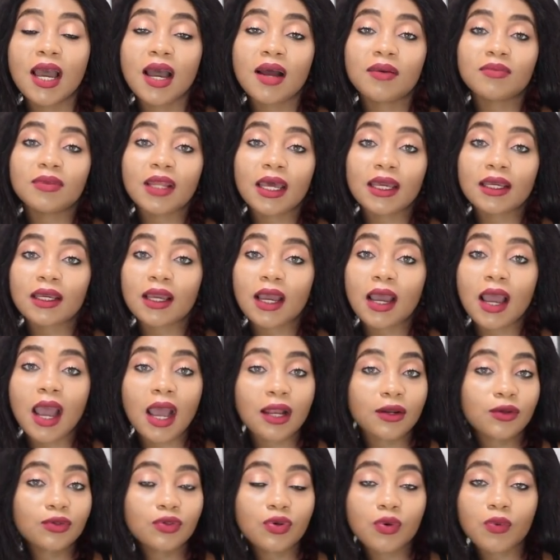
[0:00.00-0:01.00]
I'm like,
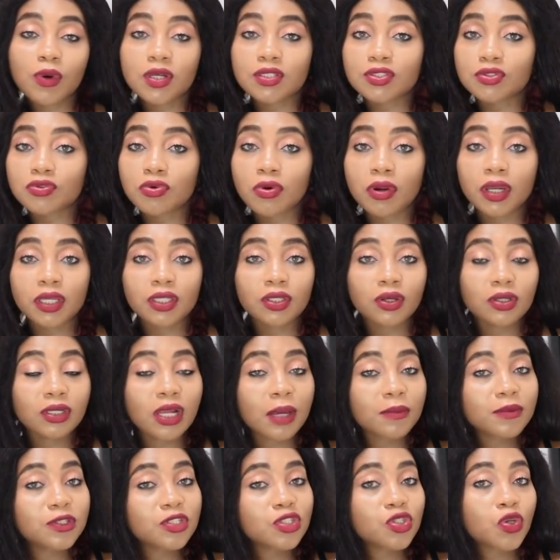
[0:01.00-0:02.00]
"I don't know what's going on.
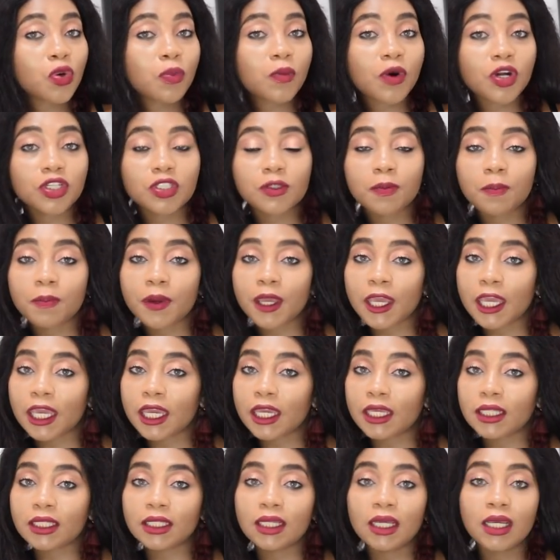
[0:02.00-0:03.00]
I'm in so much
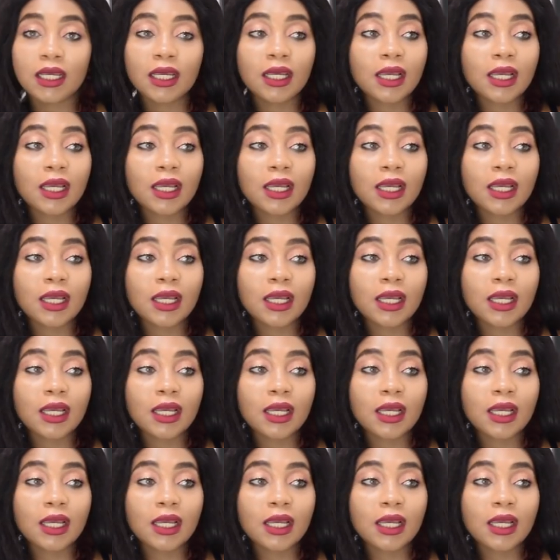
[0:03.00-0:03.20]
pain.